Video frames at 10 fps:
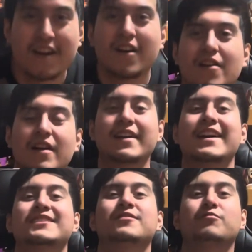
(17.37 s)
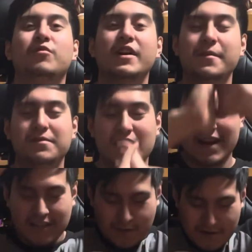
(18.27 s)
Alright guys, what up you
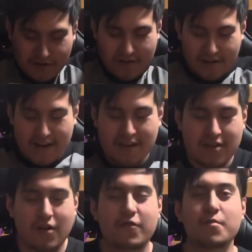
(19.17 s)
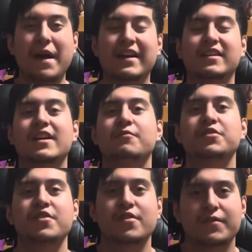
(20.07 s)
guys? It's me, the Arcadio. We're back again with
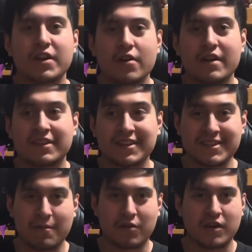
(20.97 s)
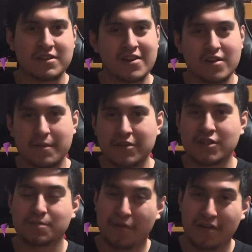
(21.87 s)
another video, and this time we're going to talk about the
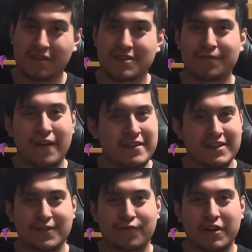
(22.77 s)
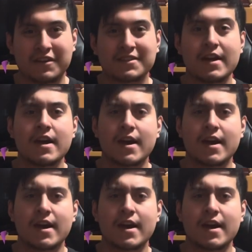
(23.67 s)
spoilers in Five Nights at Freddy's.